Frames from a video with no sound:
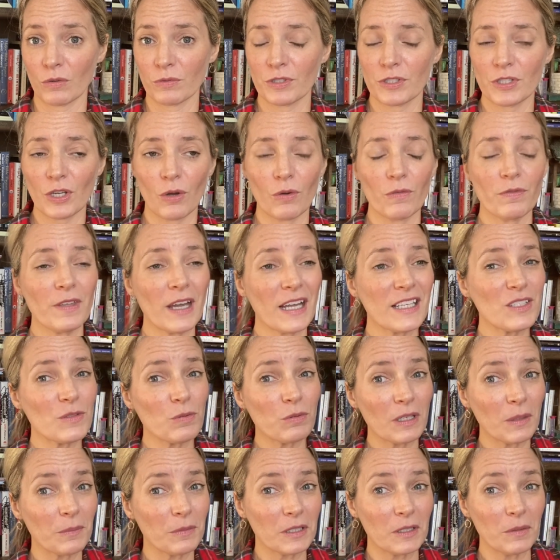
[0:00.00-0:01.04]
So that's
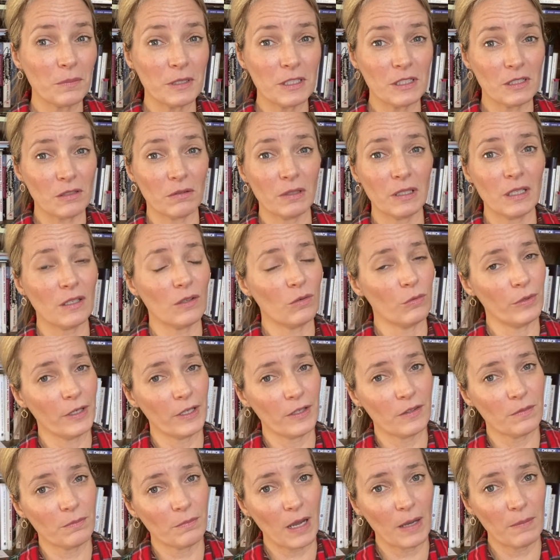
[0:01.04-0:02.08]
what I'm going to be doing
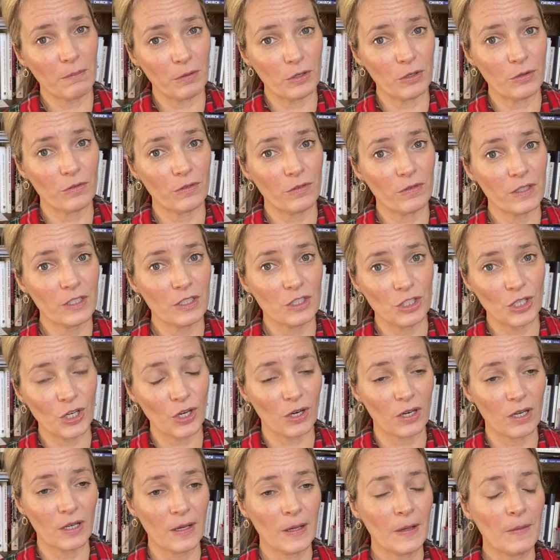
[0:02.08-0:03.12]
with my booth this
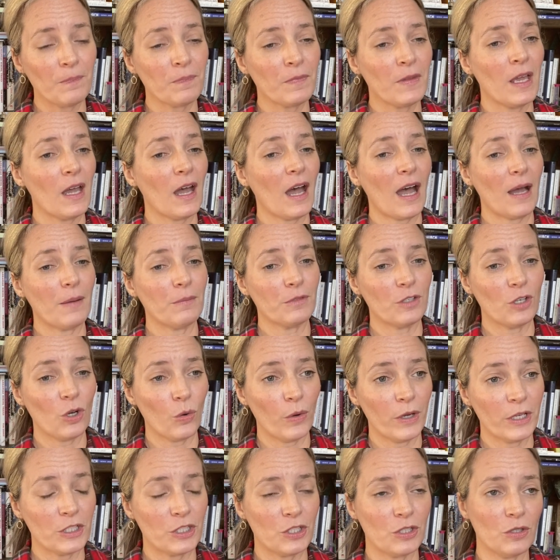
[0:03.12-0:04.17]
year. I'm
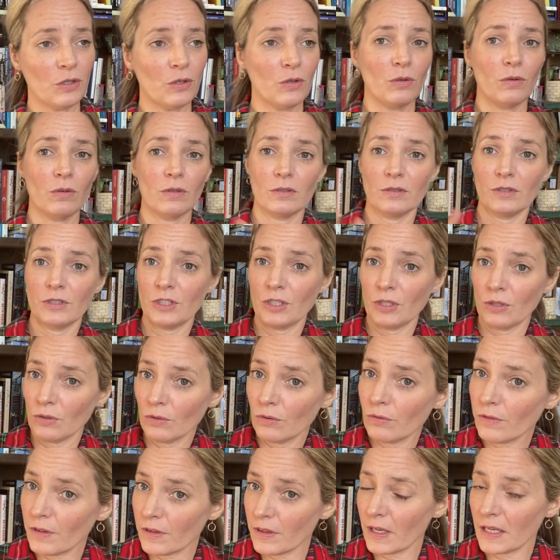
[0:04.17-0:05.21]
going to
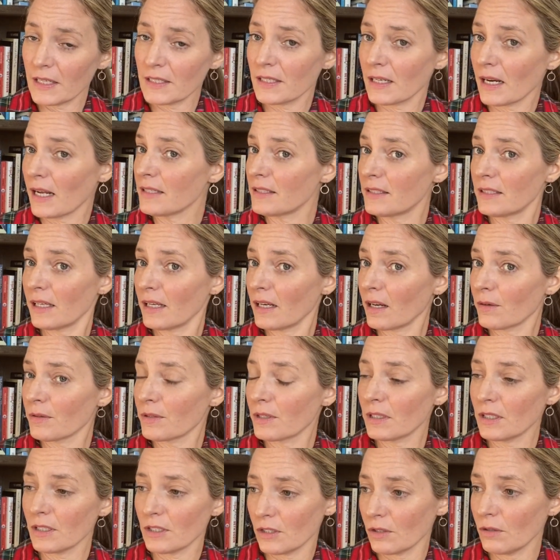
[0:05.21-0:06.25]
do the things that I said I was
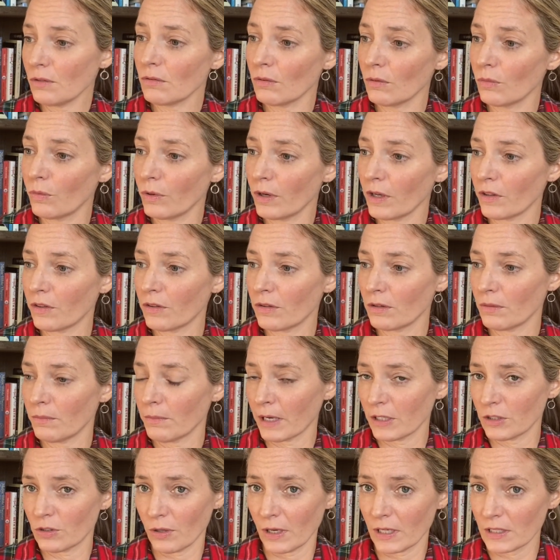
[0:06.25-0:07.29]
going to do with
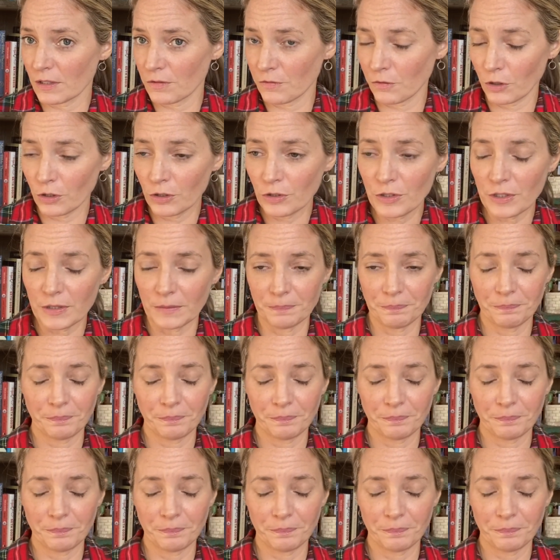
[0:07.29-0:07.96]
my transfers.